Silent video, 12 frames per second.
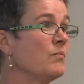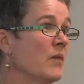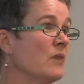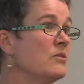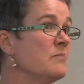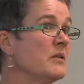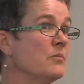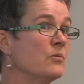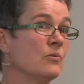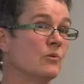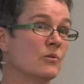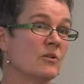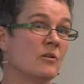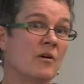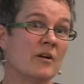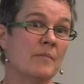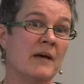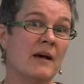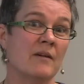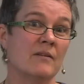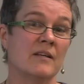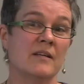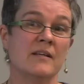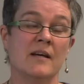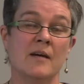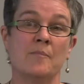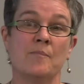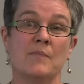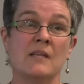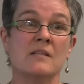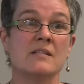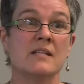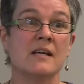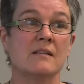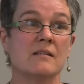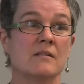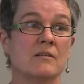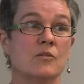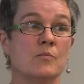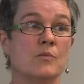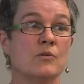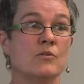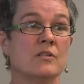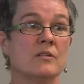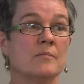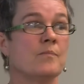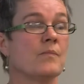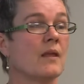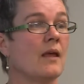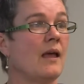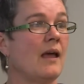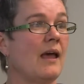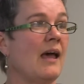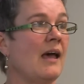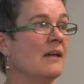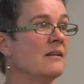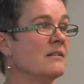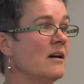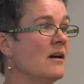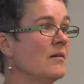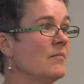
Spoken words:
most people talked a lot about the internet and computer and